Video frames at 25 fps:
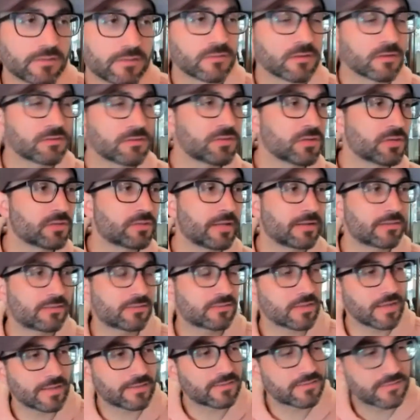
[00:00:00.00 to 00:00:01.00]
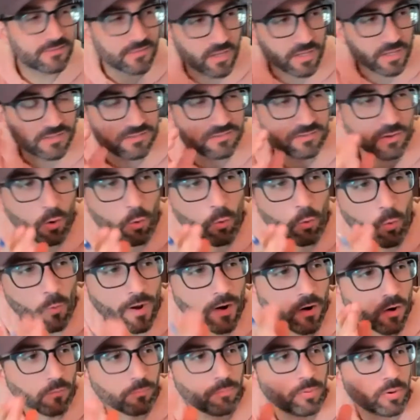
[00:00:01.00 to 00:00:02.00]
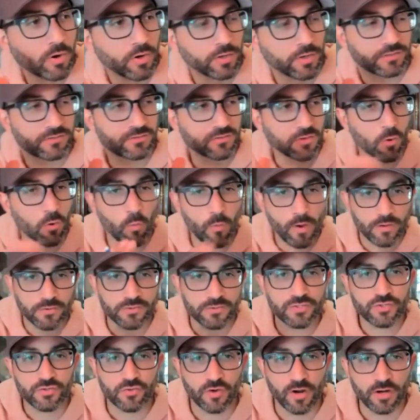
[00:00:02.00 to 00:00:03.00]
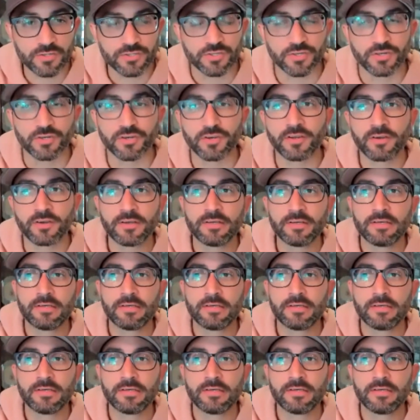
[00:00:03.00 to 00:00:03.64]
so well put, so well structured.